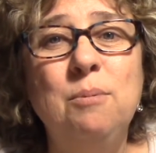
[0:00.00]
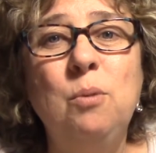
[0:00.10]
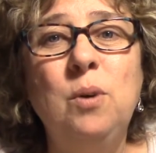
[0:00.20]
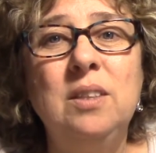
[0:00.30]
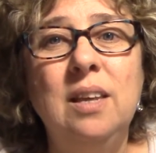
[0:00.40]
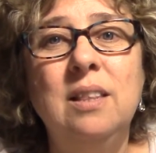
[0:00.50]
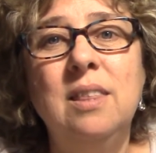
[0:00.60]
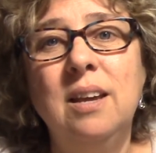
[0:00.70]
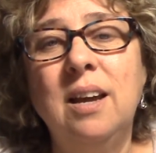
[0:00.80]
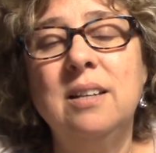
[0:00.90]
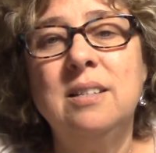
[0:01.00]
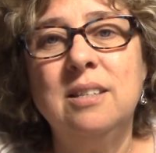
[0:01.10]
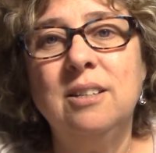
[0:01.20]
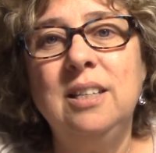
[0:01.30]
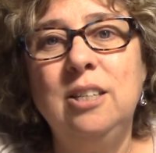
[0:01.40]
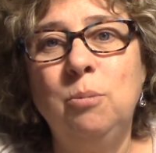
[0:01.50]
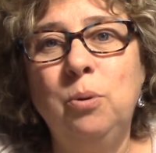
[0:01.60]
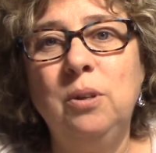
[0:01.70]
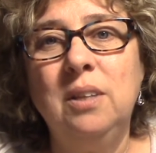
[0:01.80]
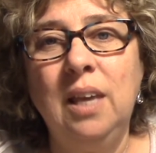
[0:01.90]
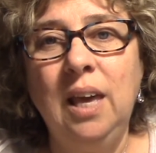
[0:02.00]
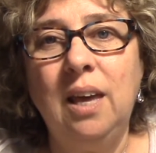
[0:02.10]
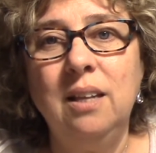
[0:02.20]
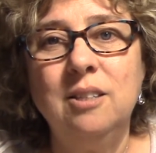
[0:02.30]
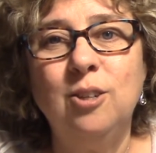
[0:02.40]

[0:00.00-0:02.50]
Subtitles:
me what they think I'd still need to put in the kit.